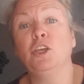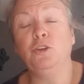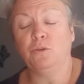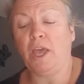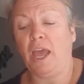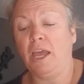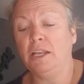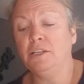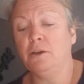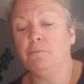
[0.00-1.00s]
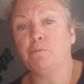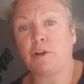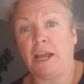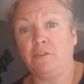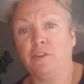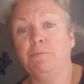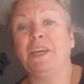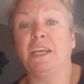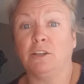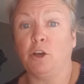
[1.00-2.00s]
you can brown them
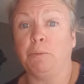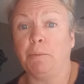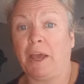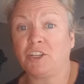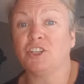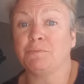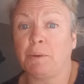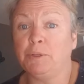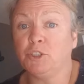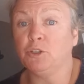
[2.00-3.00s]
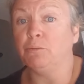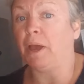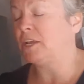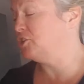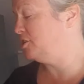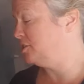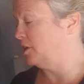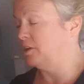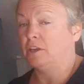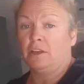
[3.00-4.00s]
in a couple of batches, maybe two batches
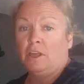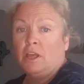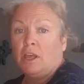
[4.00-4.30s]
on a,